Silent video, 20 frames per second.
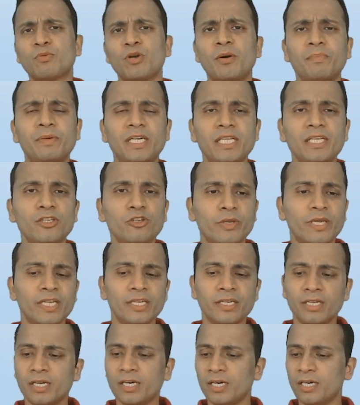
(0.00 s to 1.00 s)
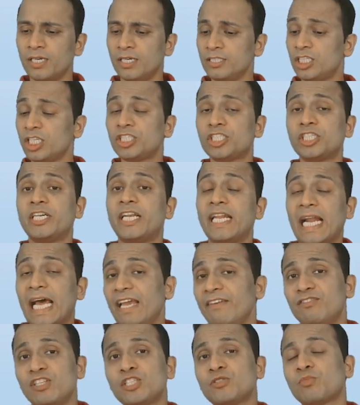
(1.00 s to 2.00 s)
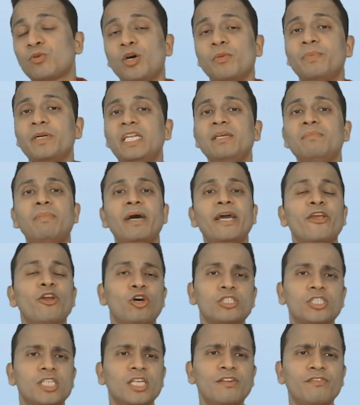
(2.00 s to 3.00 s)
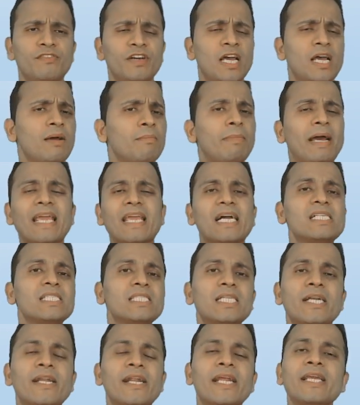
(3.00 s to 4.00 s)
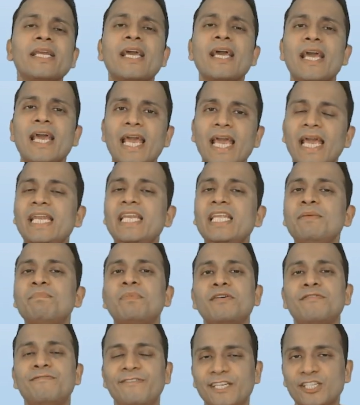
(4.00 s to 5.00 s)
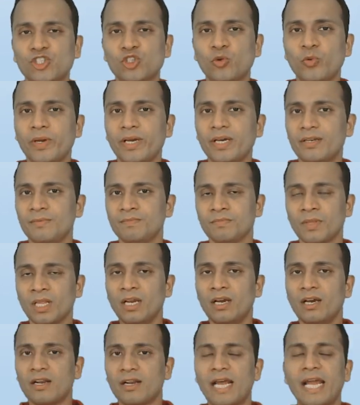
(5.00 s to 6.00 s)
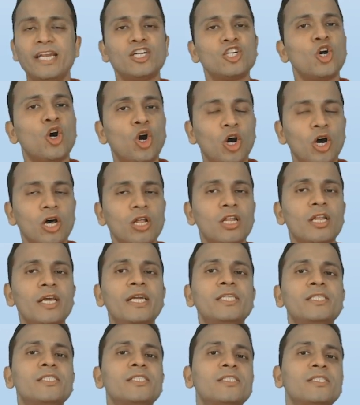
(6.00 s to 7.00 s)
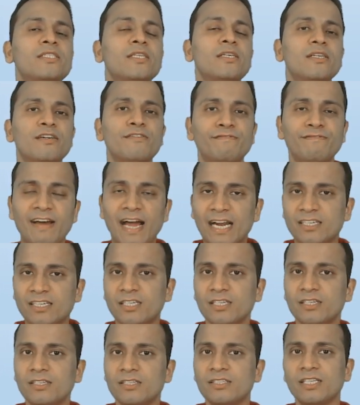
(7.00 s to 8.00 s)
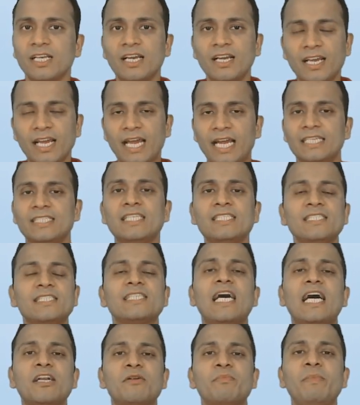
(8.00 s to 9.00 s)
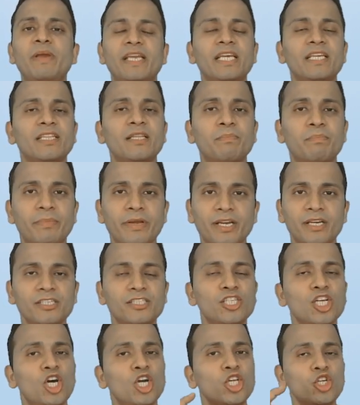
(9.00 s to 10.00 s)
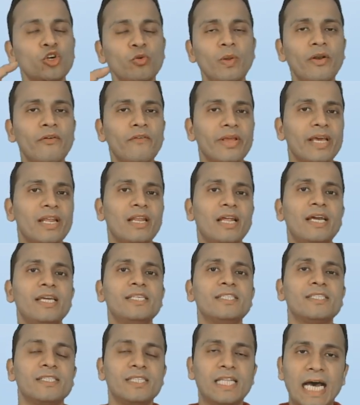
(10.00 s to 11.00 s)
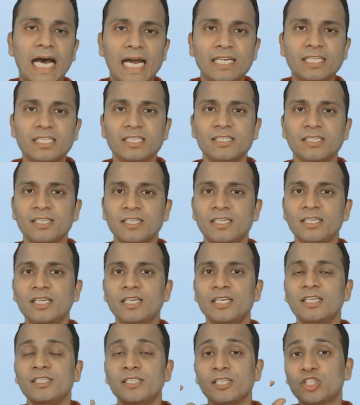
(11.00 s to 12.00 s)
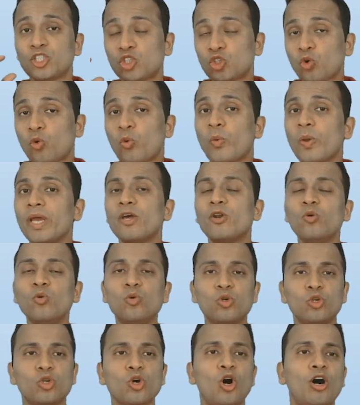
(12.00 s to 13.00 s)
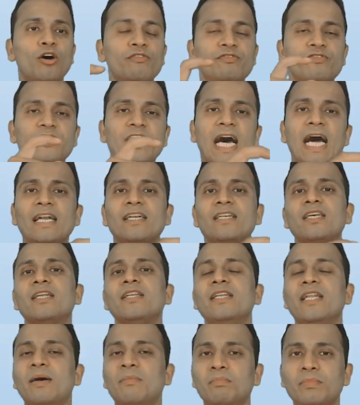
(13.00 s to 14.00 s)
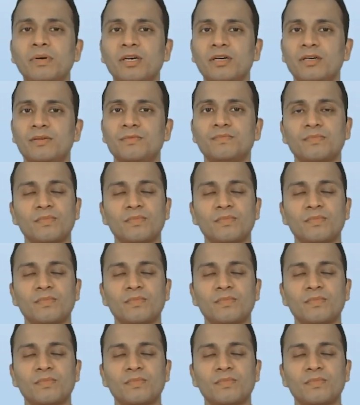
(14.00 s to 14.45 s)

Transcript: property. You can just derive this property by yourself by considering any perfect square, write all its factors, and then start making the pairs. You will realize that the square root of that number,